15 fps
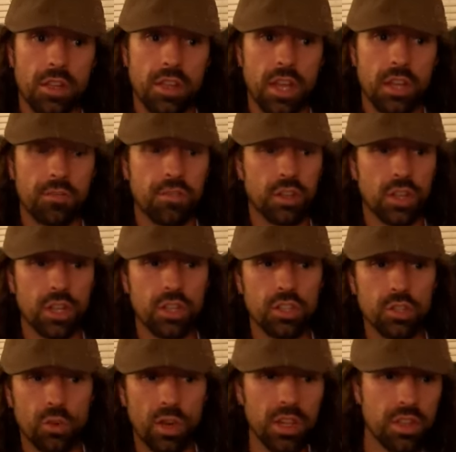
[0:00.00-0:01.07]
And then if you're going to
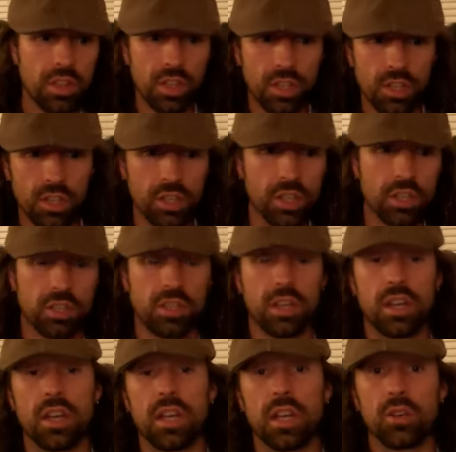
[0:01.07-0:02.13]
do anything cooked,
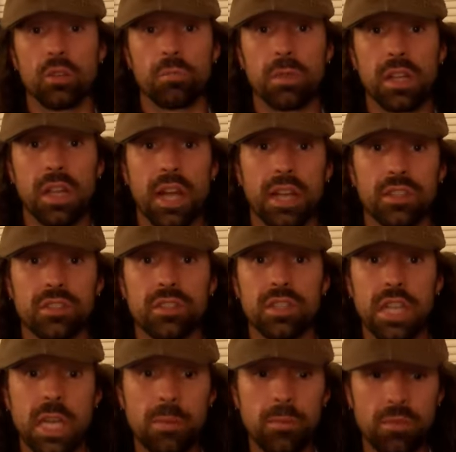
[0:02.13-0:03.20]
it would be like
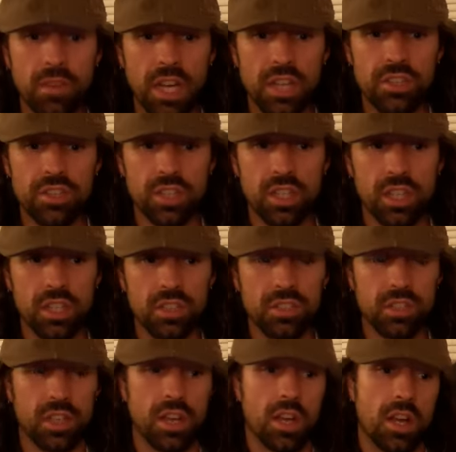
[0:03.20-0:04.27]
steamed
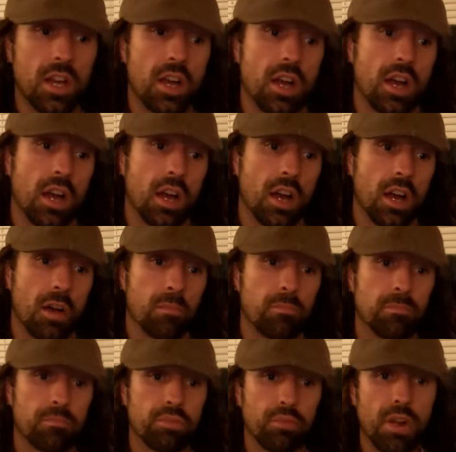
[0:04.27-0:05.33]
veggies.
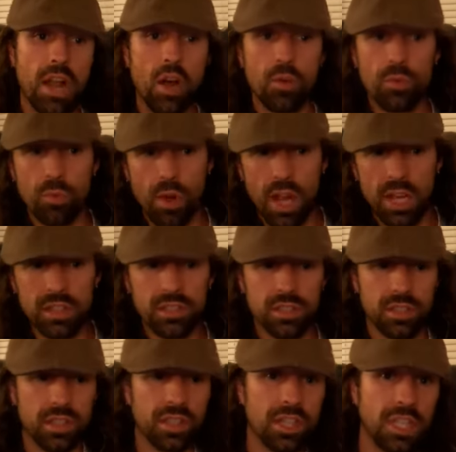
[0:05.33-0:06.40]
Brown rice
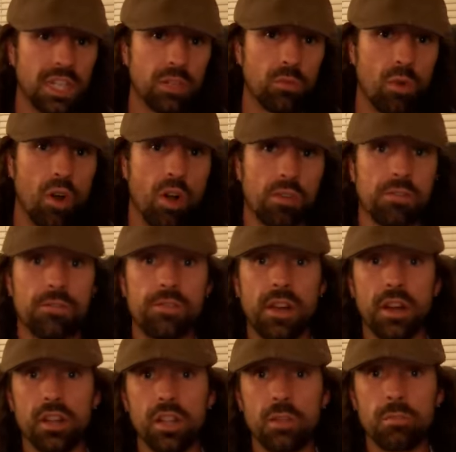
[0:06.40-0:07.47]
and quinoa are
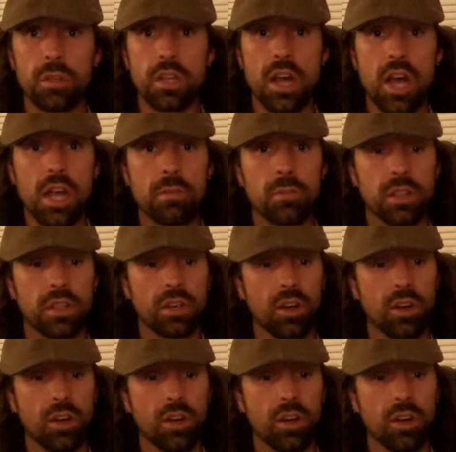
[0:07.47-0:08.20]
fairly benign, but